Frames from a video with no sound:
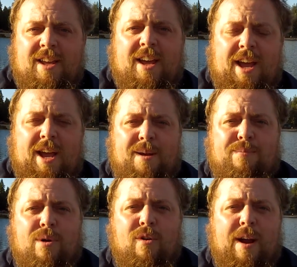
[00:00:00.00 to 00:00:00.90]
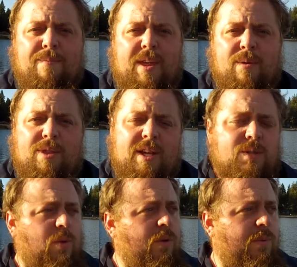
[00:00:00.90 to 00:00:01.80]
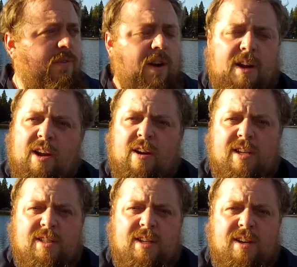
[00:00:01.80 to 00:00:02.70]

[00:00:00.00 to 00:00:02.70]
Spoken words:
program thing with us, we would be very interested.